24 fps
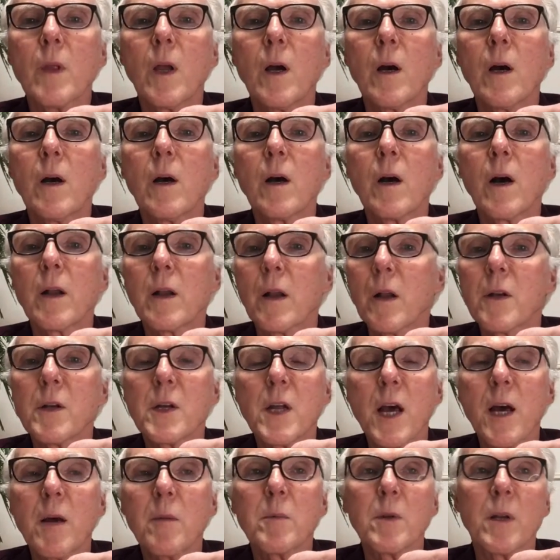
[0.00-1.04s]
On
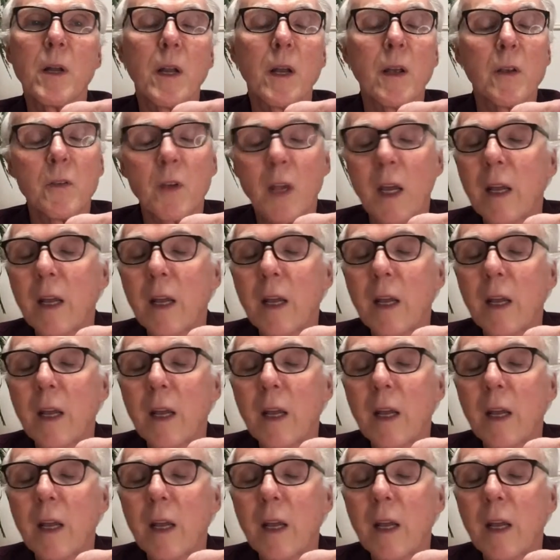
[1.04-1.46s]
Untapped, it has